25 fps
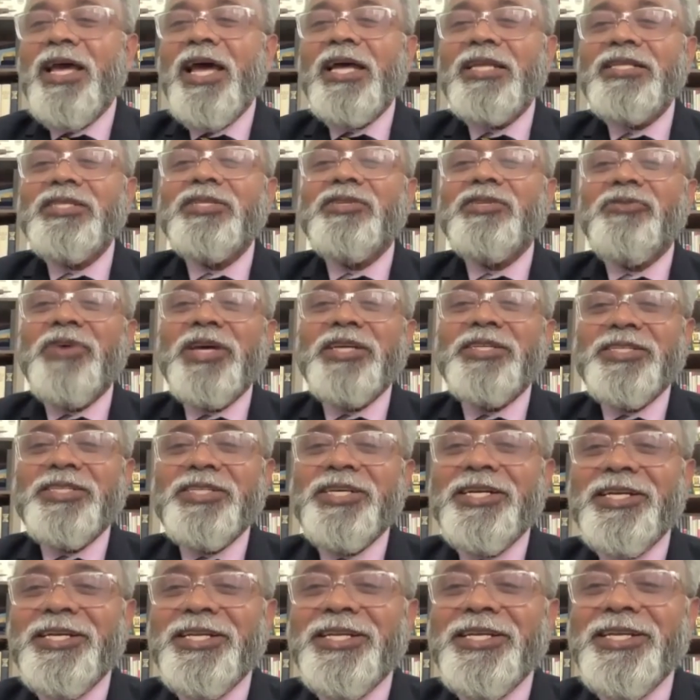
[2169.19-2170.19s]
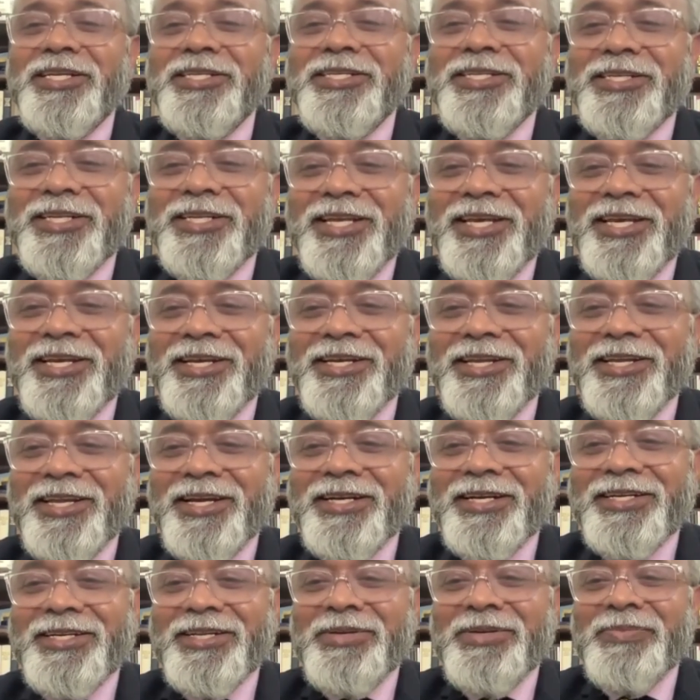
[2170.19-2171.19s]
That's fascinating as it can
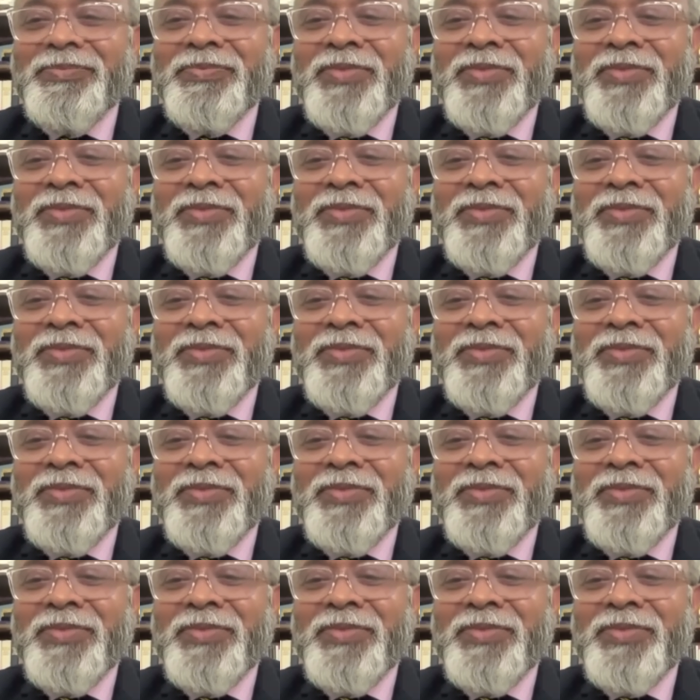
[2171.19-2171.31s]
get.